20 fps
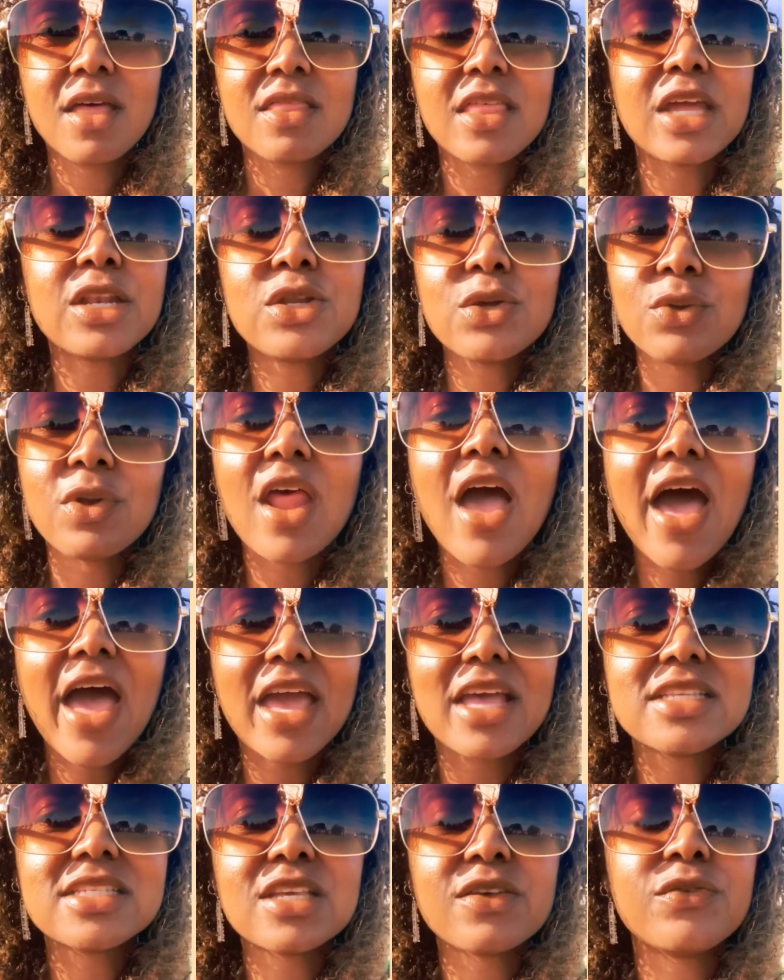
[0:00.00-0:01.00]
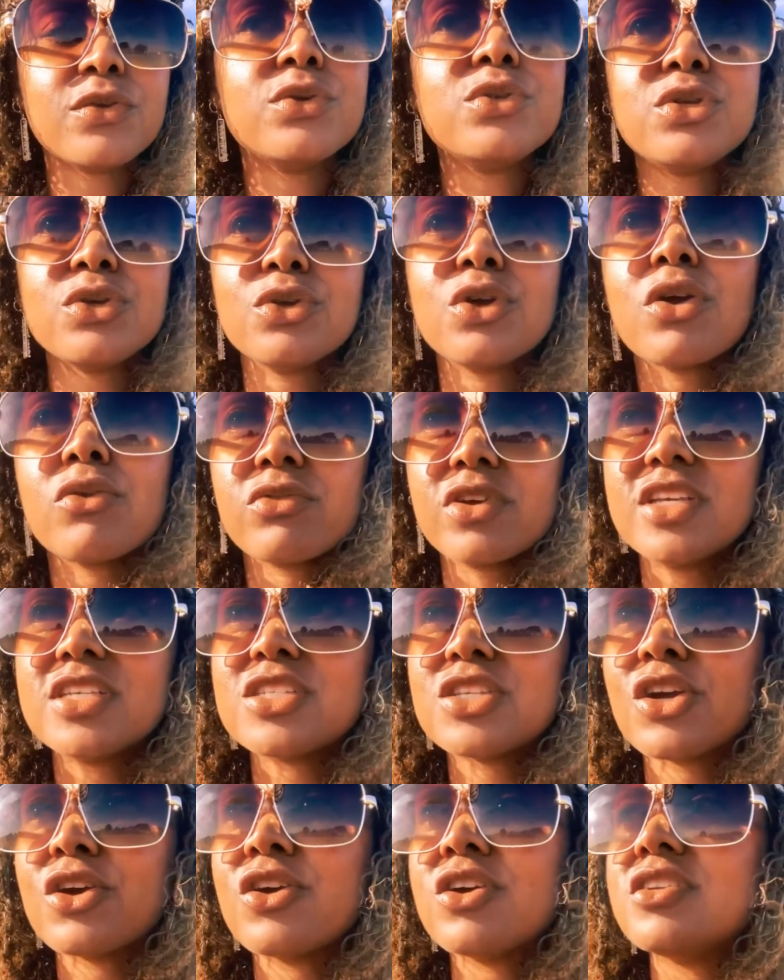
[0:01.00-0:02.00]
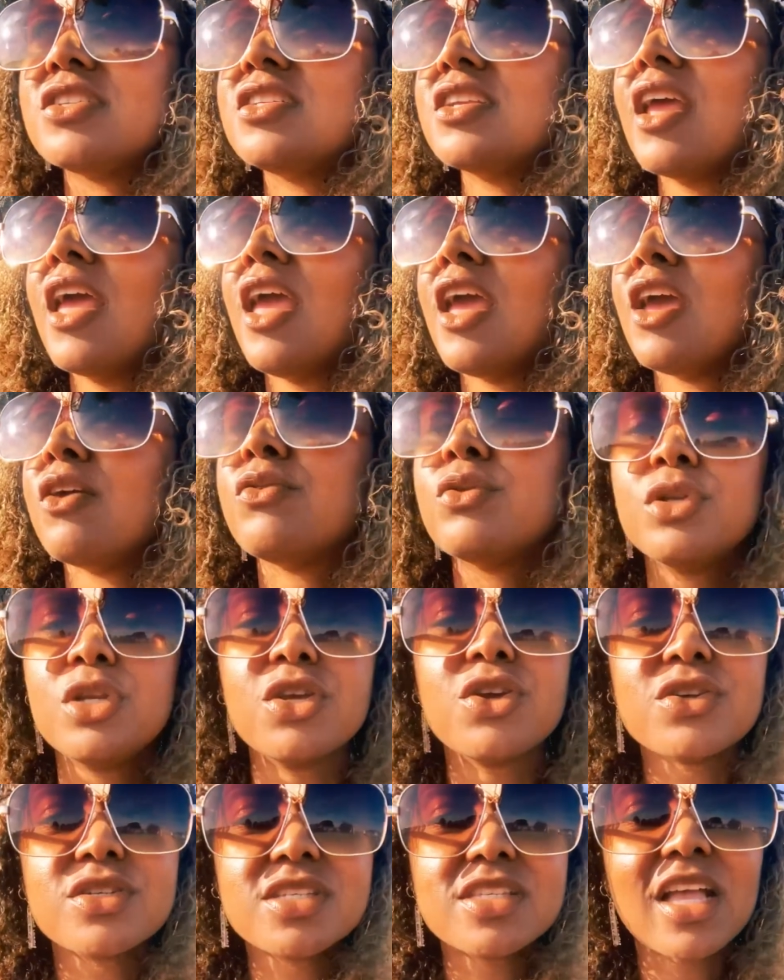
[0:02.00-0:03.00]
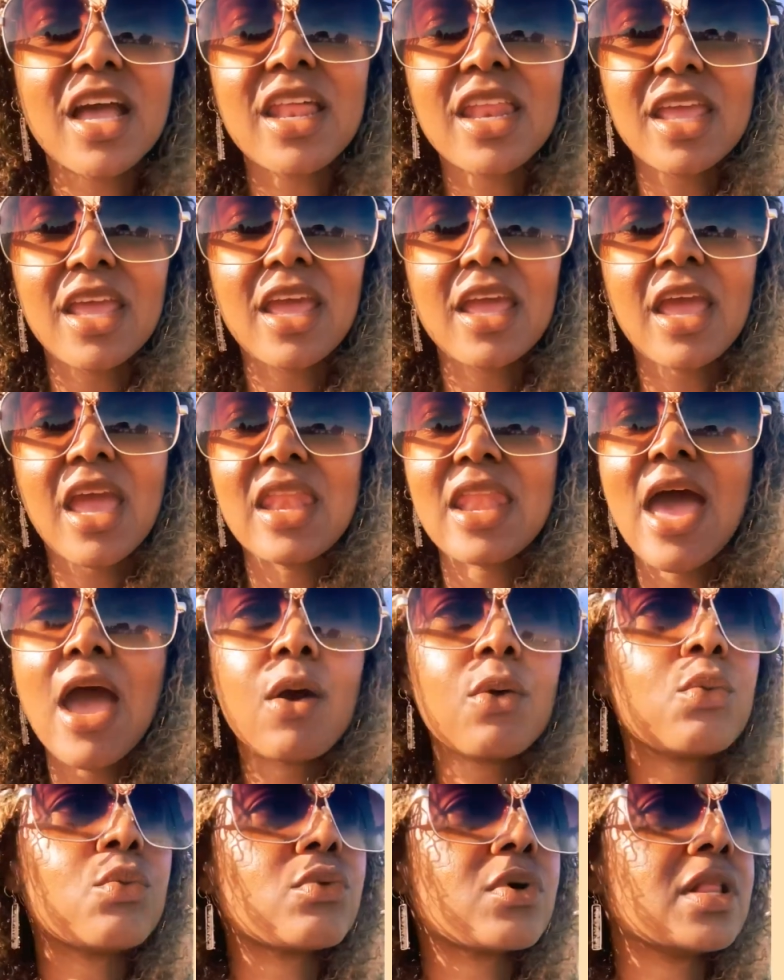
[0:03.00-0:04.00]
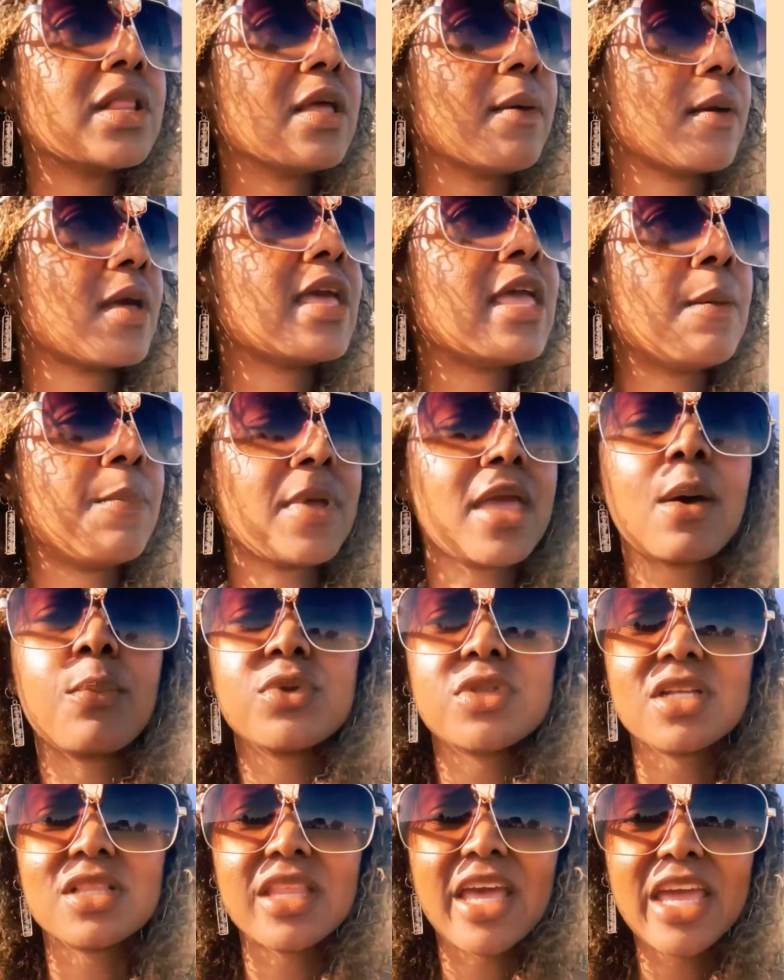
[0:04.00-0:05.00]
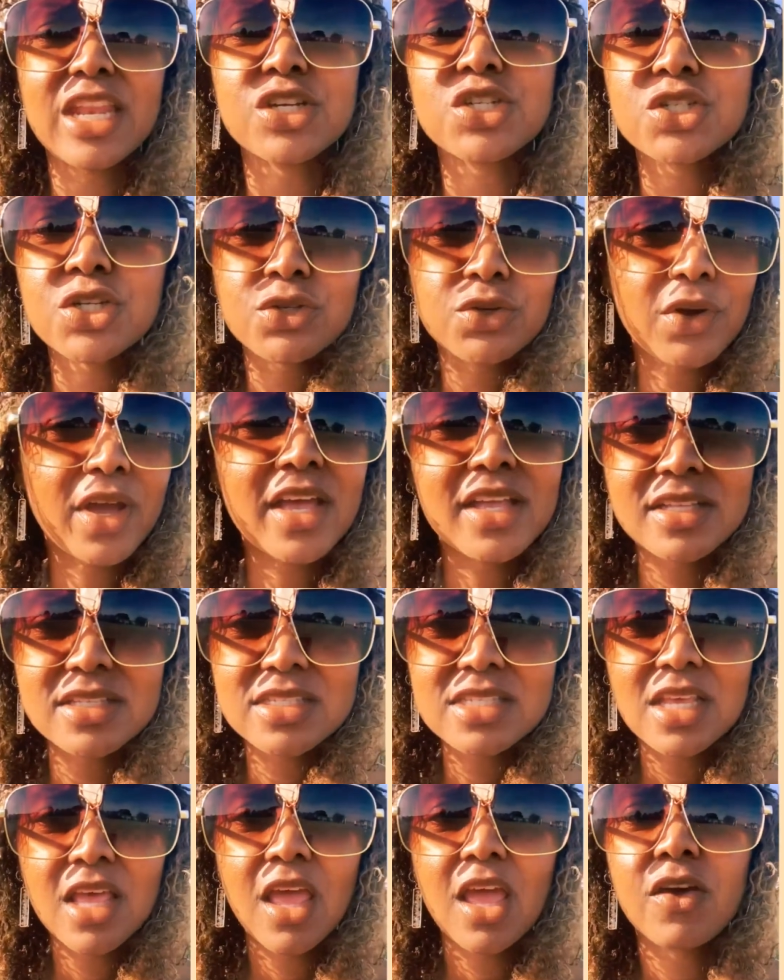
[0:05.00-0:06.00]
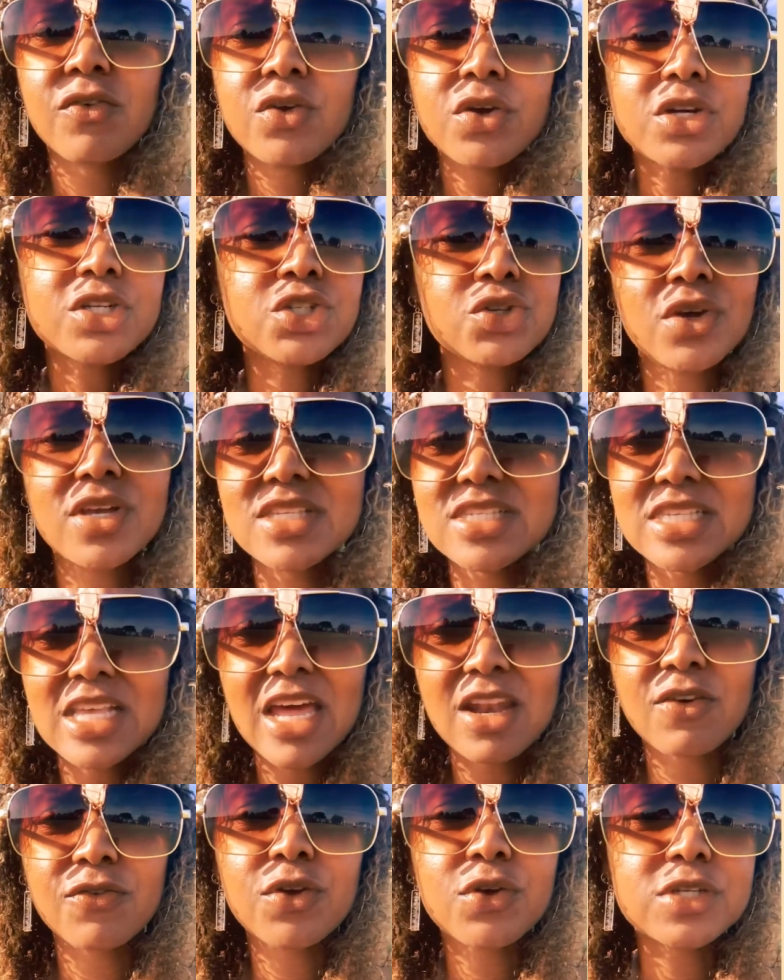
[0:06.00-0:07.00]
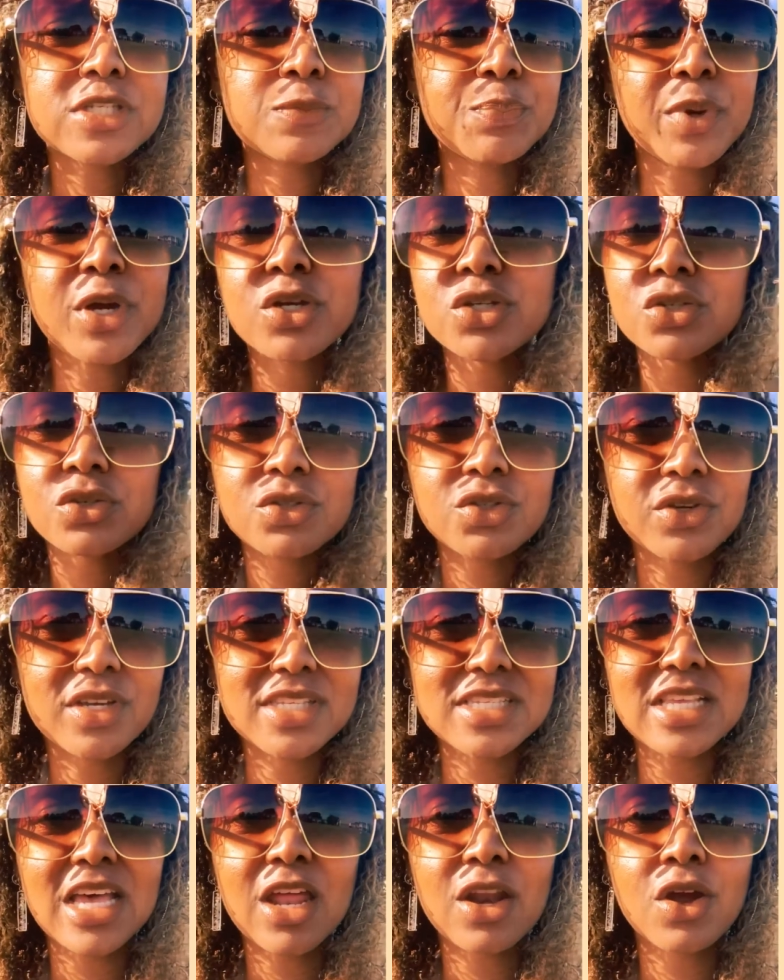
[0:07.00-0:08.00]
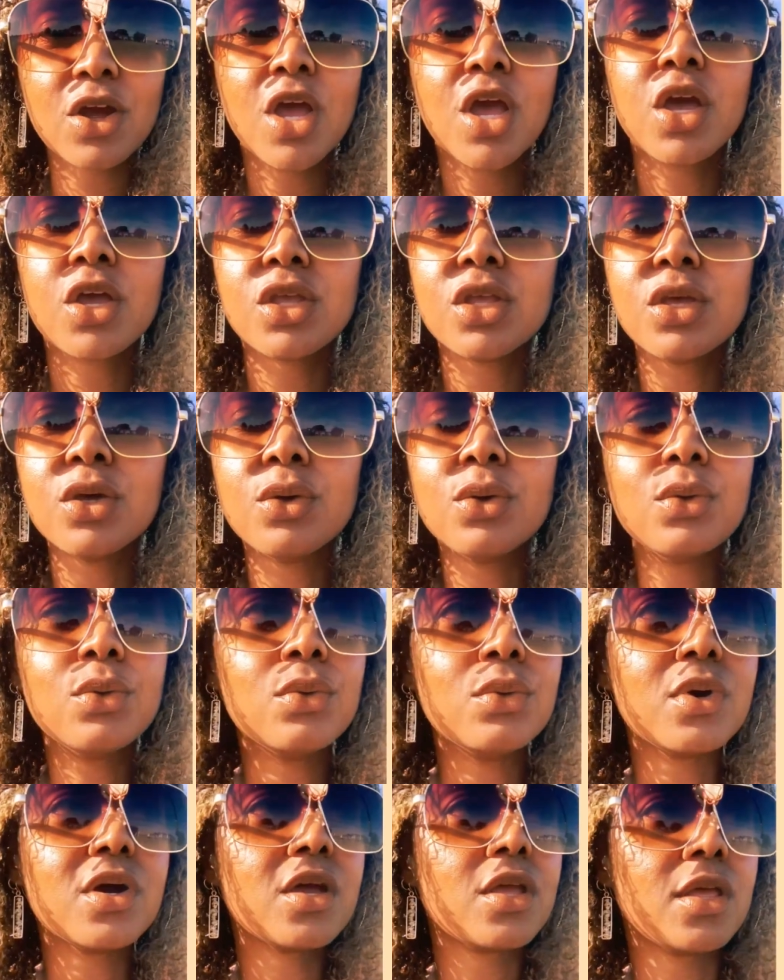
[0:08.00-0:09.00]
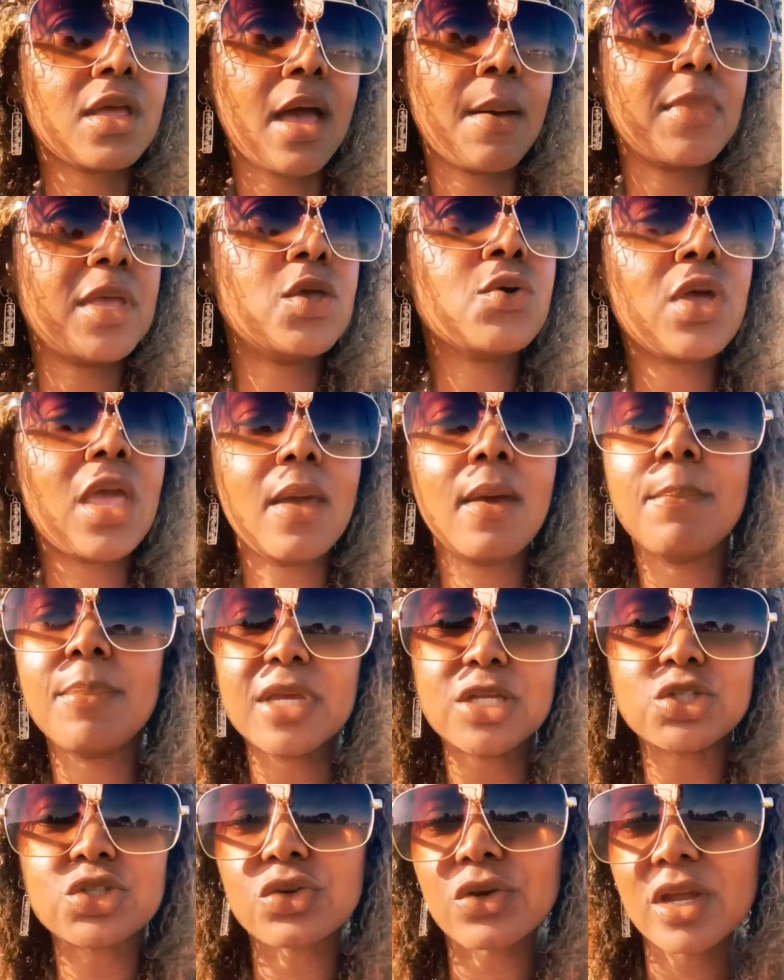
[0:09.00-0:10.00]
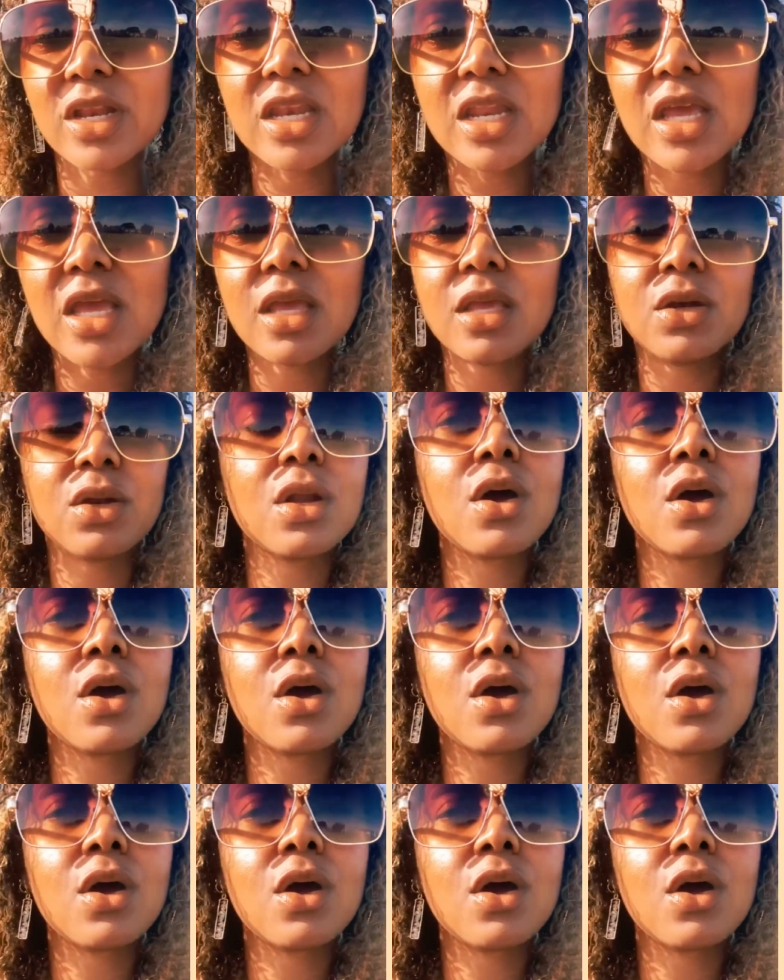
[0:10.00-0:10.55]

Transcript: They do not. If you do your research, if you do your studying and not keeping up with the latest trends, if you're a trendsetter, if you're a spiritual trendsetter, you can be trendy,